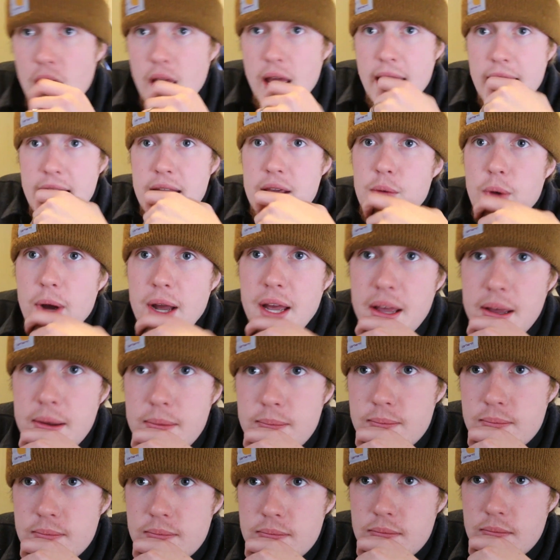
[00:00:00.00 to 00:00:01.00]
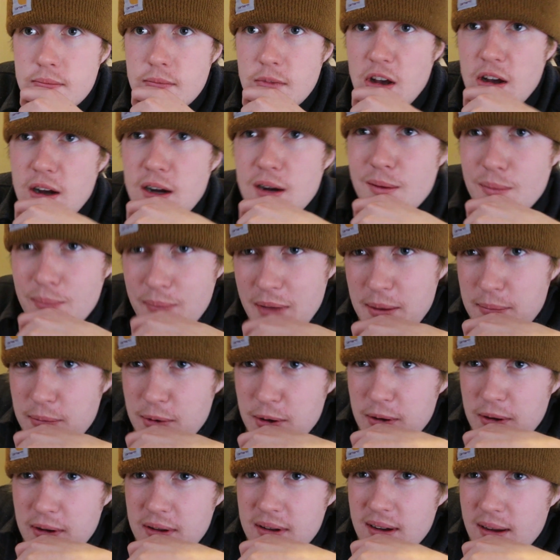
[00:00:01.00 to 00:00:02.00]
Anyway,
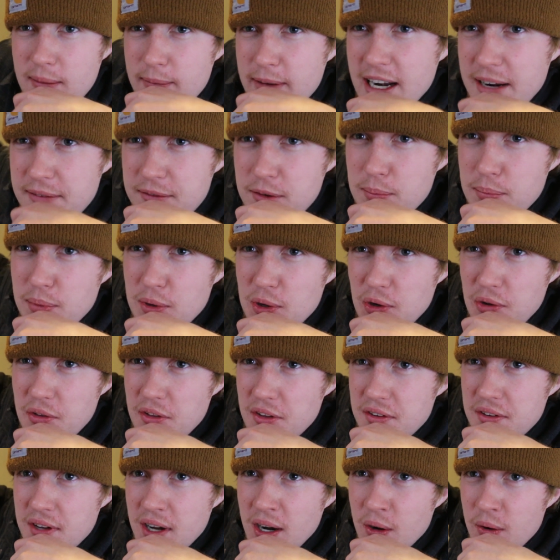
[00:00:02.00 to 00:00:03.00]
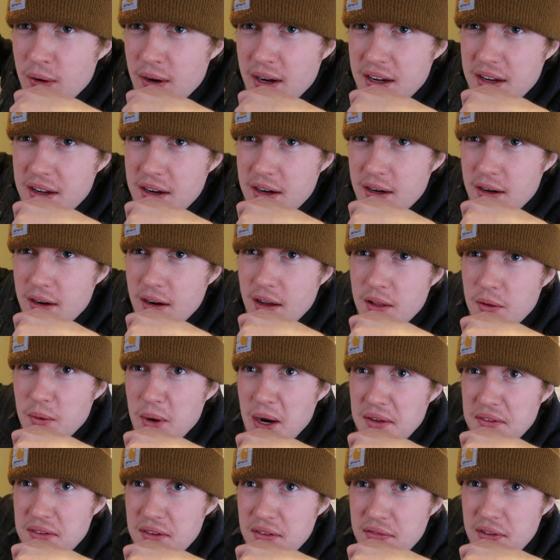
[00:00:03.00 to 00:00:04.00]
maybe I might have to blur this out right here,
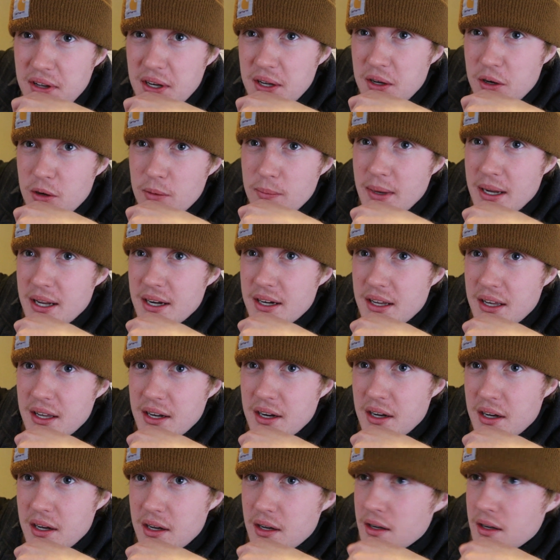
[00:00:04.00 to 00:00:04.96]
otherwise this video might get